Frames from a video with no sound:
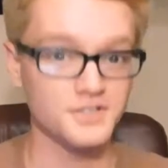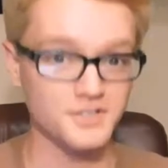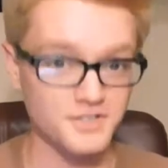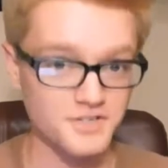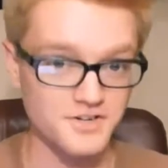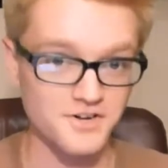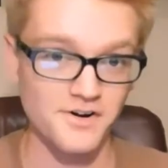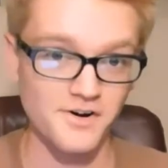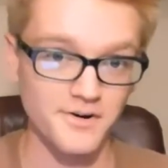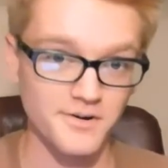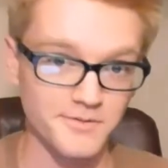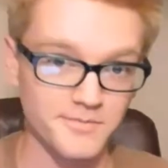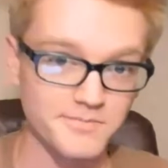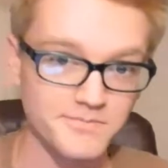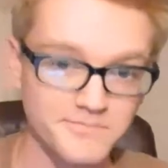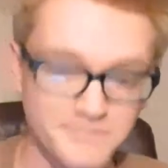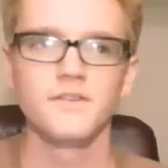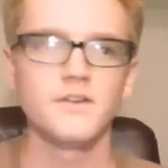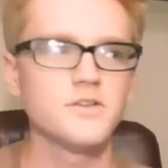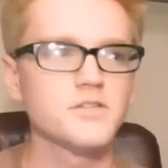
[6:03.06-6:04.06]
to start.
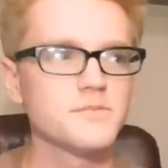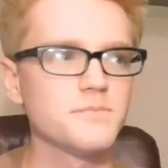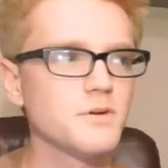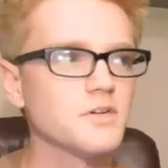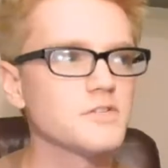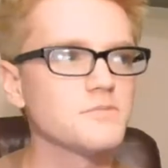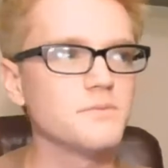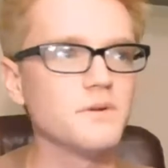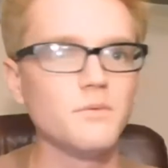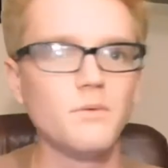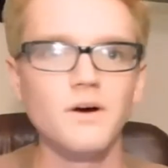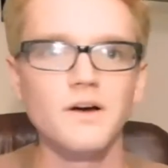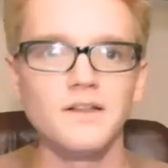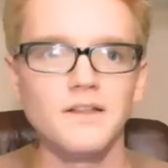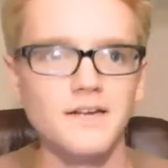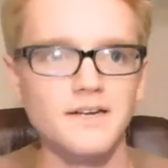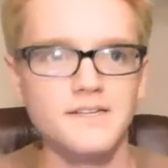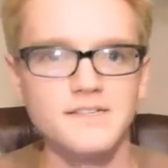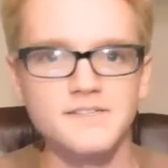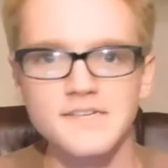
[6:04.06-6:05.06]
They're supposed to be, what,
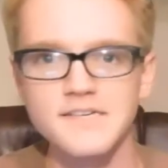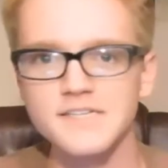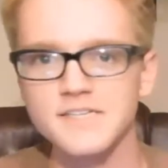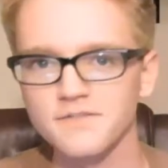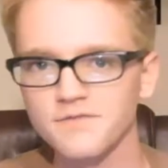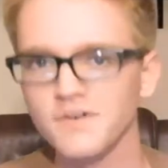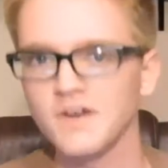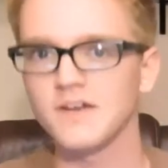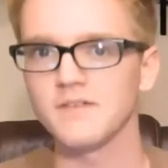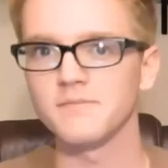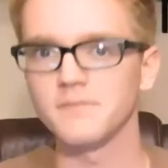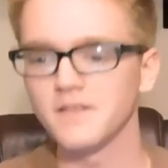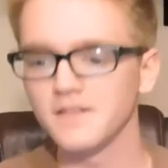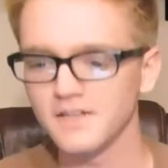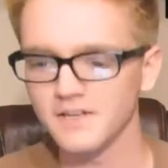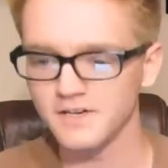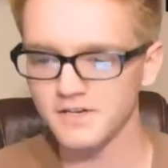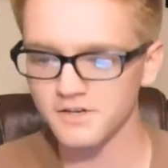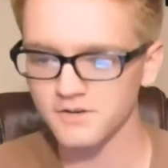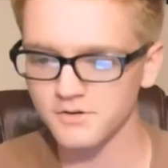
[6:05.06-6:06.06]
like 65
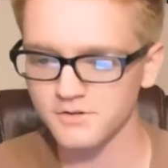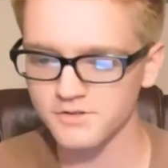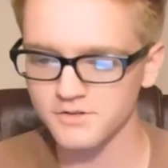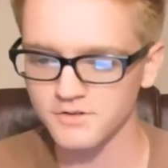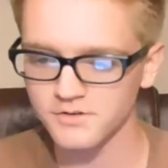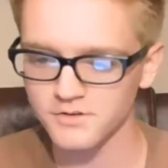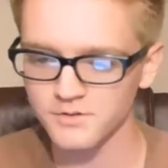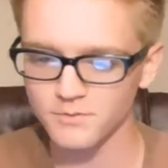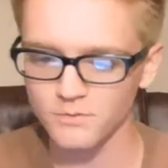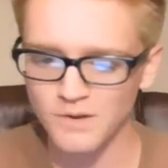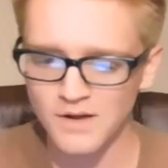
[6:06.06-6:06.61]
million years old?